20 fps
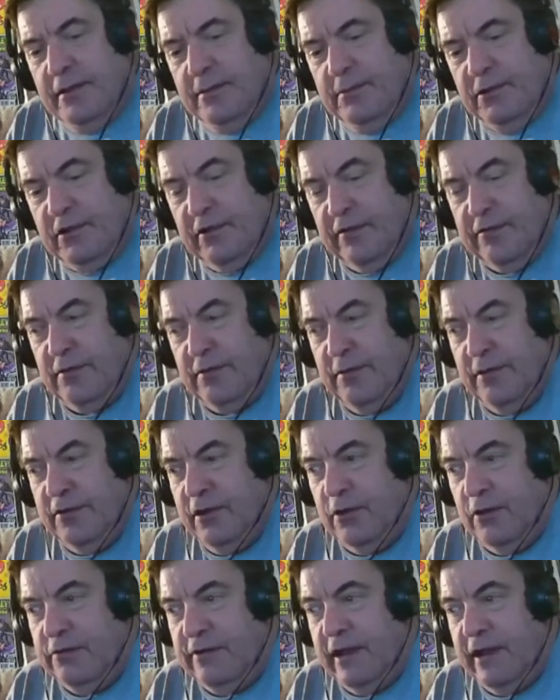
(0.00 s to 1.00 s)
Because it
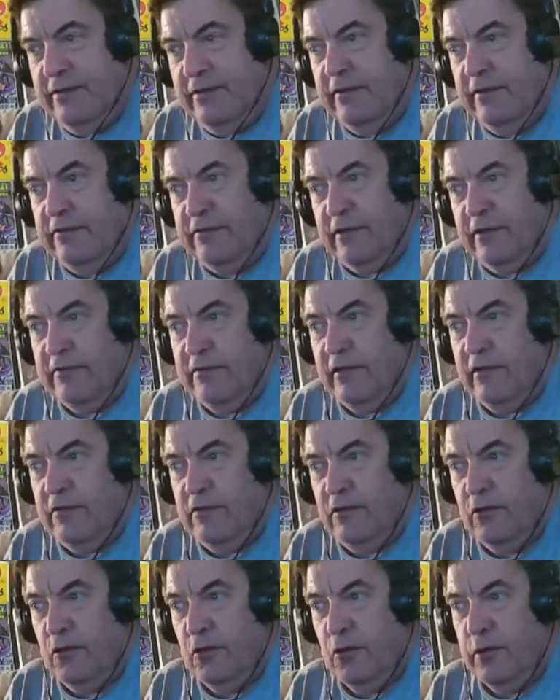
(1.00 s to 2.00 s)
was
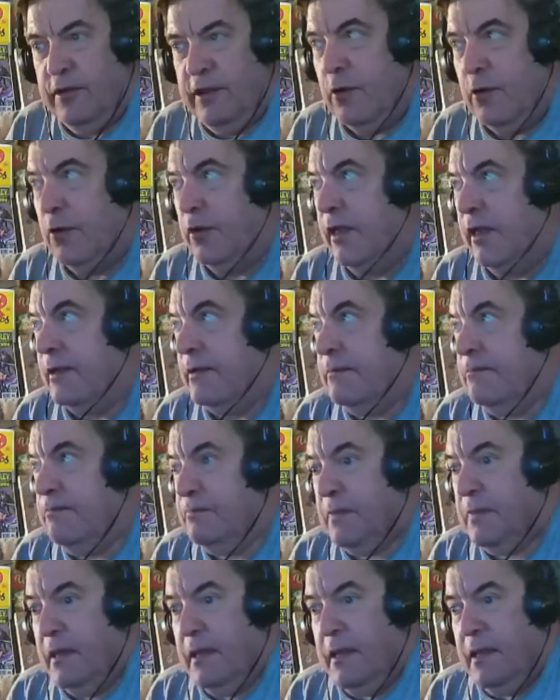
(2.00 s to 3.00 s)
1962 when there were like
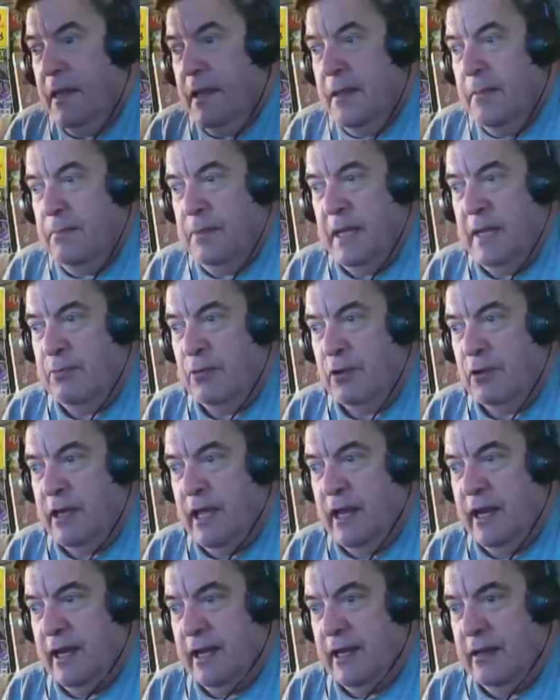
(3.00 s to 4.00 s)
people
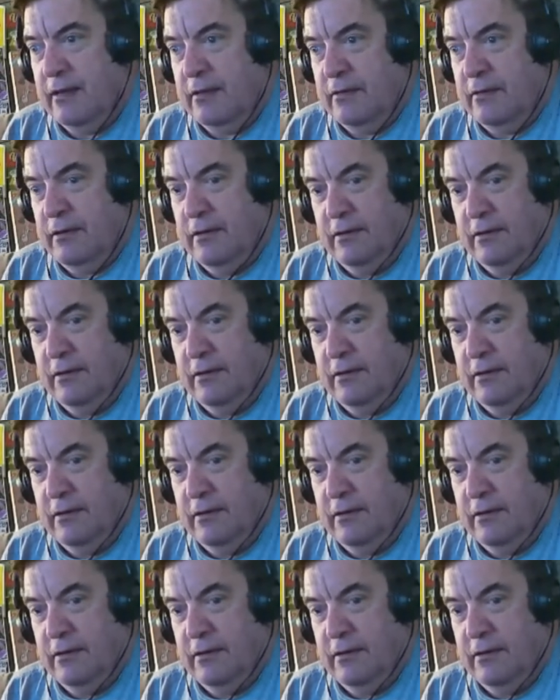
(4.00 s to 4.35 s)
getting